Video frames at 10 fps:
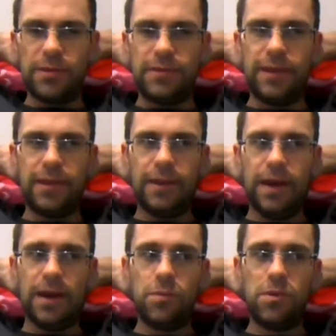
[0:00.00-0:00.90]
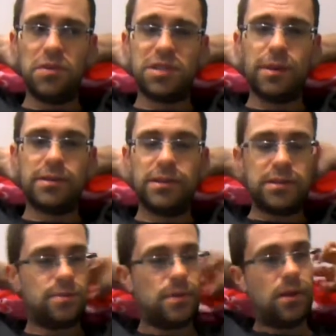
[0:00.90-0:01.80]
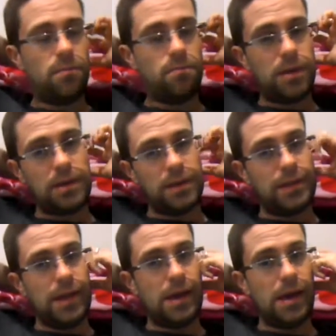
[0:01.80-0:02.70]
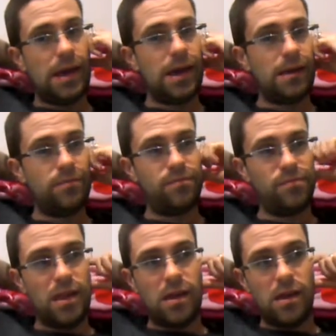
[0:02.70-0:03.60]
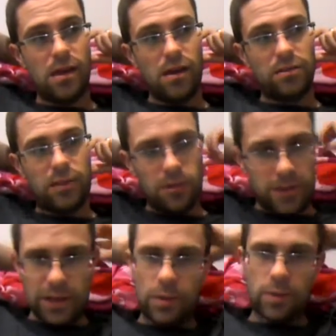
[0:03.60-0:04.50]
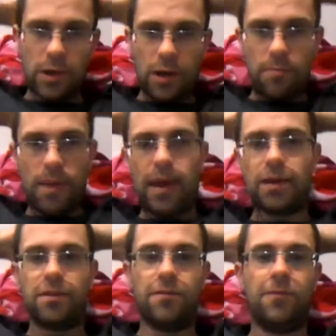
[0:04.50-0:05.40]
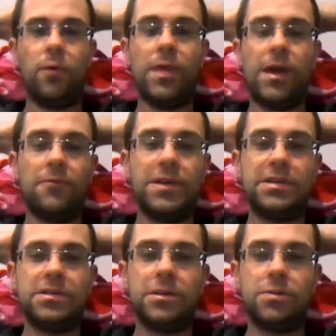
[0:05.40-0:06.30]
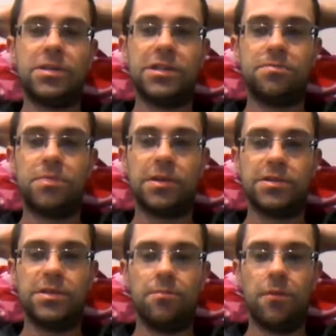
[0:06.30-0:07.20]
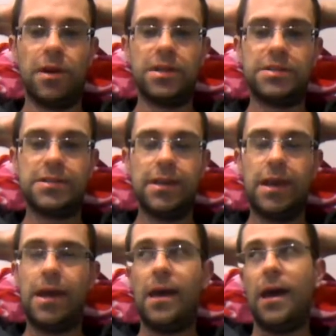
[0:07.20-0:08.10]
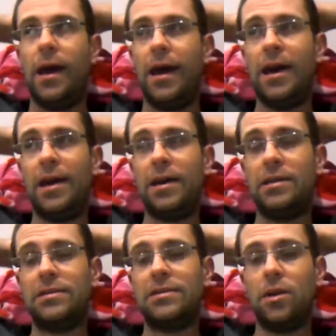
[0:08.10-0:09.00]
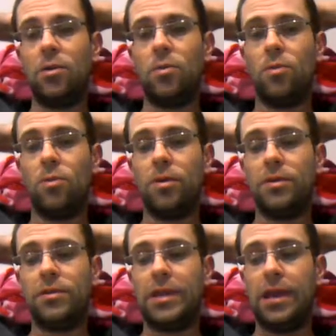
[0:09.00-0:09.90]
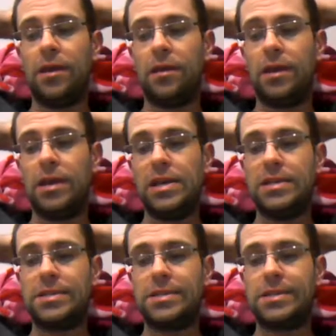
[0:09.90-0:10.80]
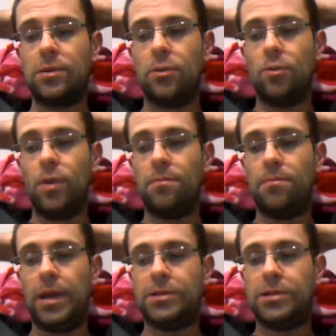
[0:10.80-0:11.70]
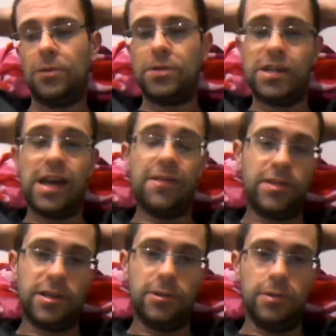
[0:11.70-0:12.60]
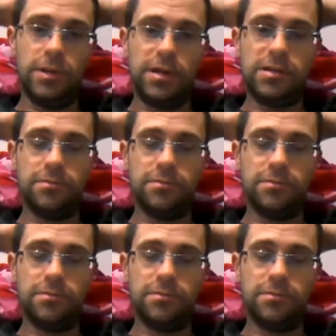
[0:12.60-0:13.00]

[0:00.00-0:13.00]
a ticket, and we were expecting it to be a lot bigger than that. Don't think we would go back for that reason. It was just because of the price. And there is one picture which I haven't included,